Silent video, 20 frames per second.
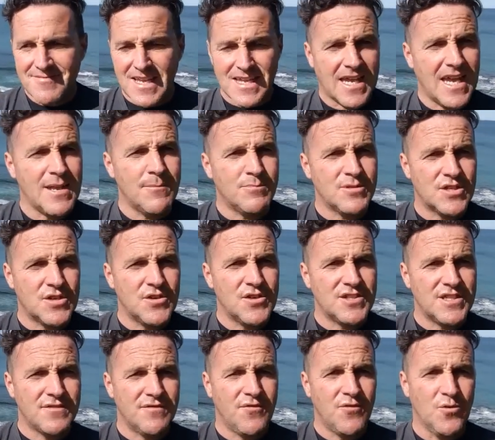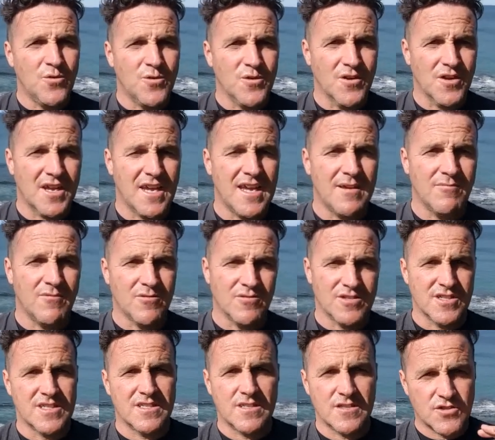keep surging forward or
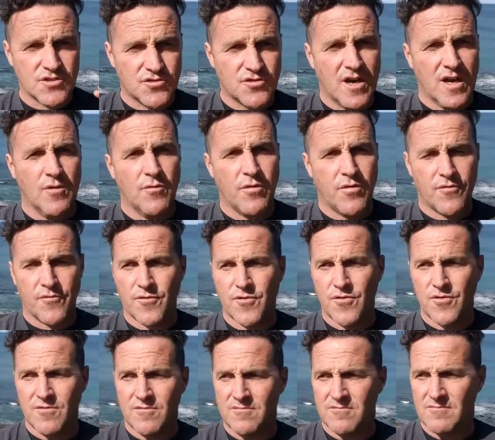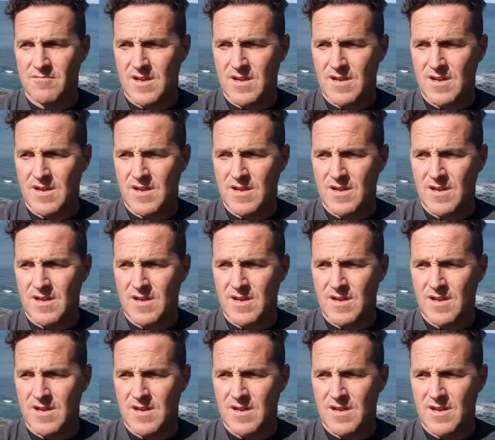just struggle through.